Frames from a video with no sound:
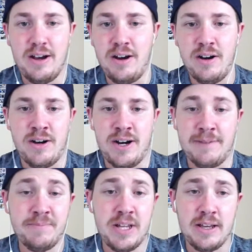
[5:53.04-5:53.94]

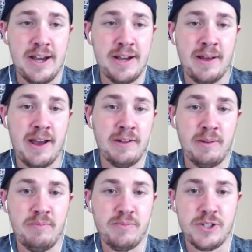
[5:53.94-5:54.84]
I
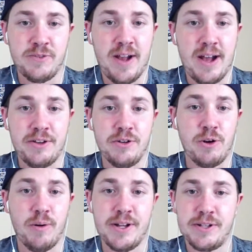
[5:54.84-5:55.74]
just value
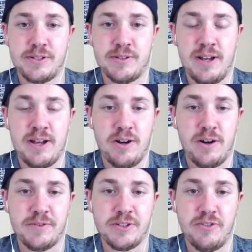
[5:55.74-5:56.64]
Correa's
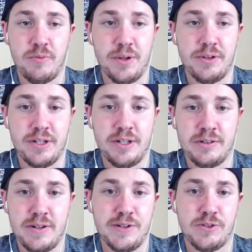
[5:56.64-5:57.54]
offensive ability
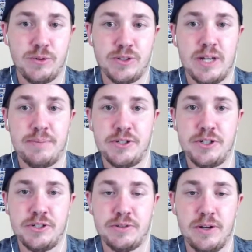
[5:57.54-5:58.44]
in the shortstop
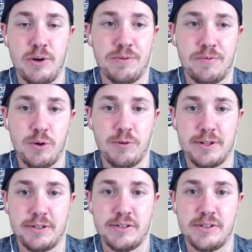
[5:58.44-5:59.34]
position going forward
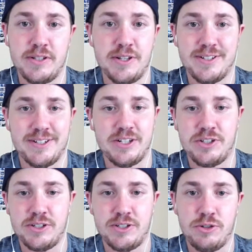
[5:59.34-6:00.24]
rest of the season. It's
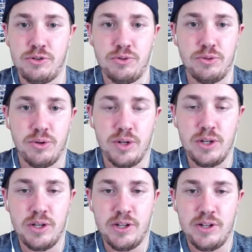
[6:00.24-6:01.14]
just too
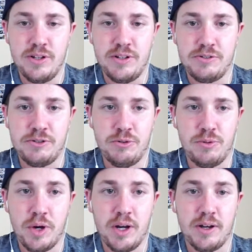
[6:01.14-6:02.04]

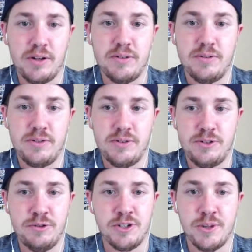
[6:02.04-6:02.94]

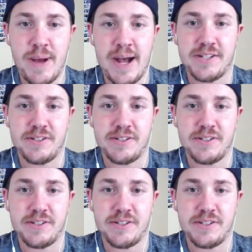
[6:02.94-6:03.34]
good to pass